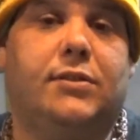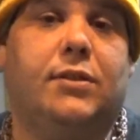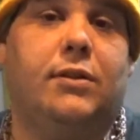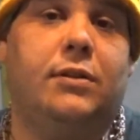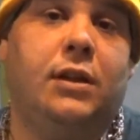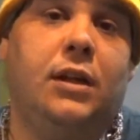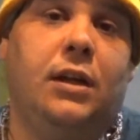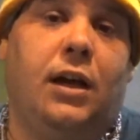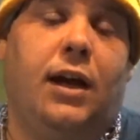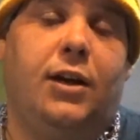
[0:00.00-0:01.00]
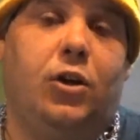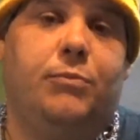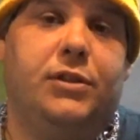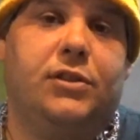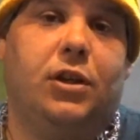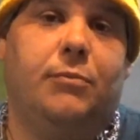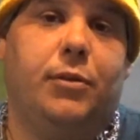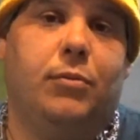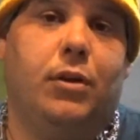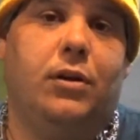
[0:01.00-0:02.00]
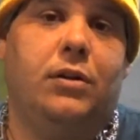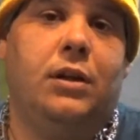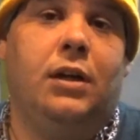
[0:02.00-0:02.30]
So I hope this helped you, bro.